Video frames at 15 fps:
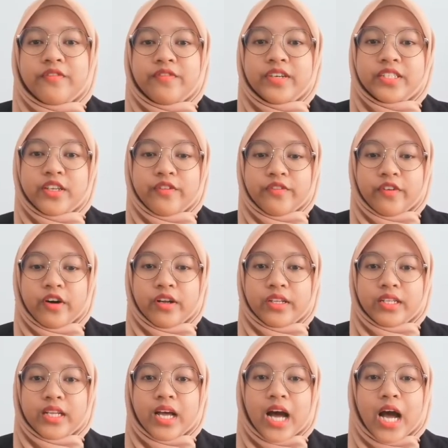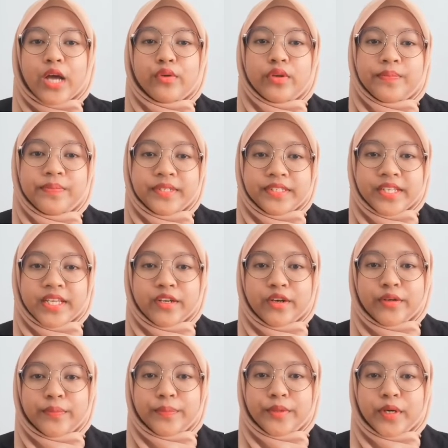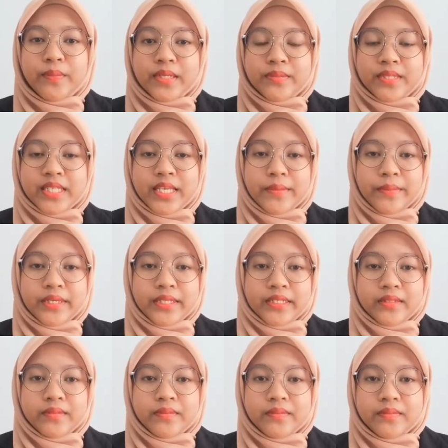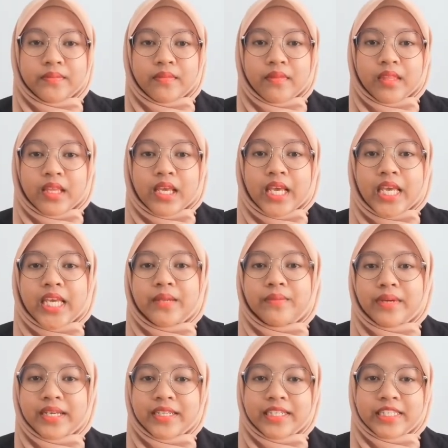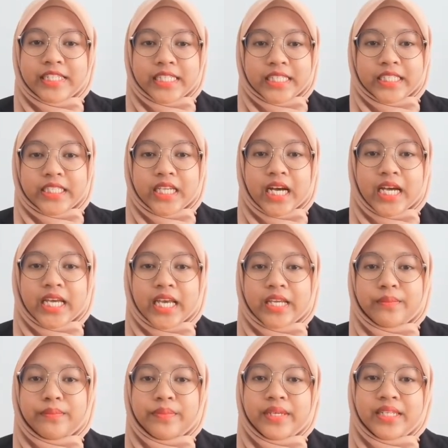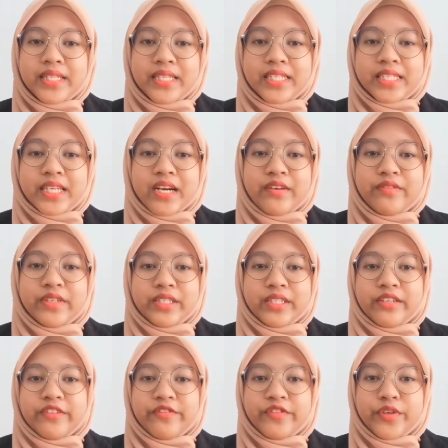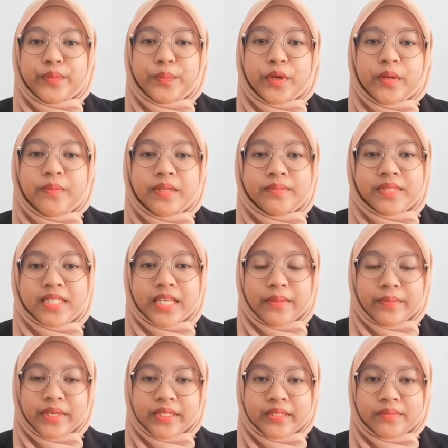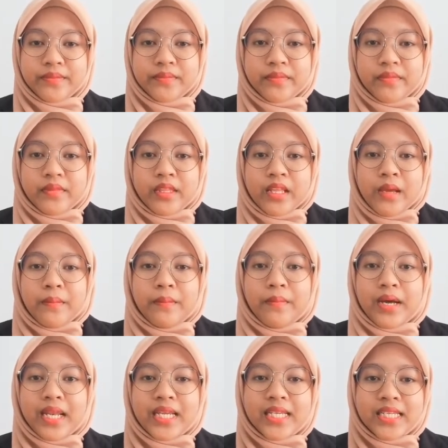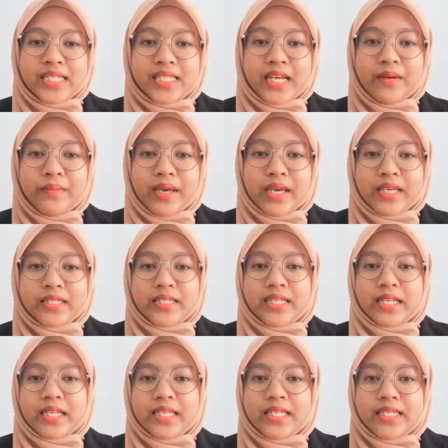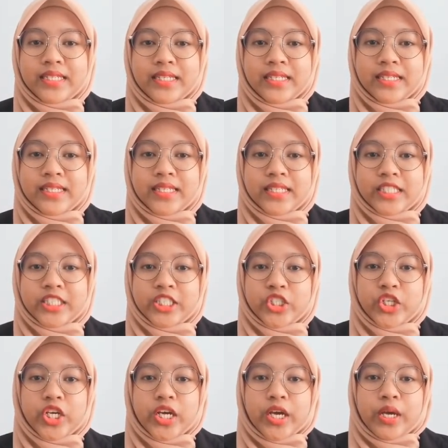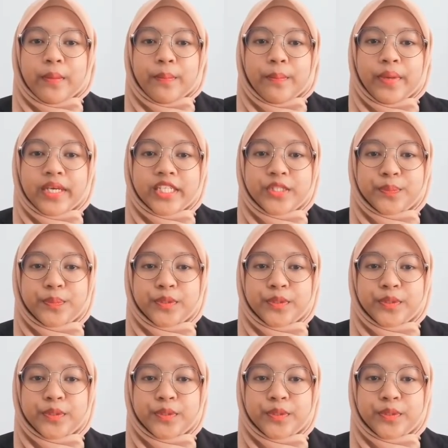First of all, I will present on problem statement. In my research, I had been discovered a few problem statements. Malayan Sambar is the least research-based